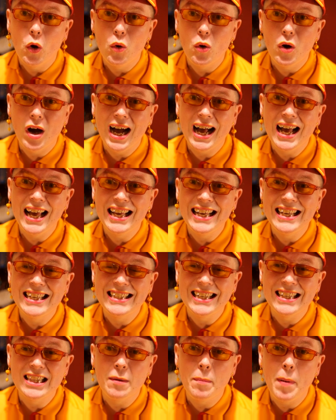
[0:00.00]
Oh, I is
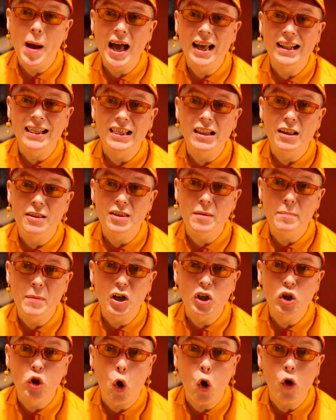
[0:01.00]
it the Battle of the
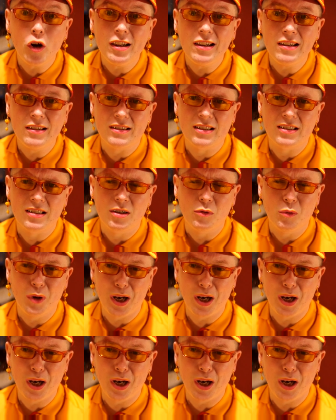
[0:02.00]
McDonald's.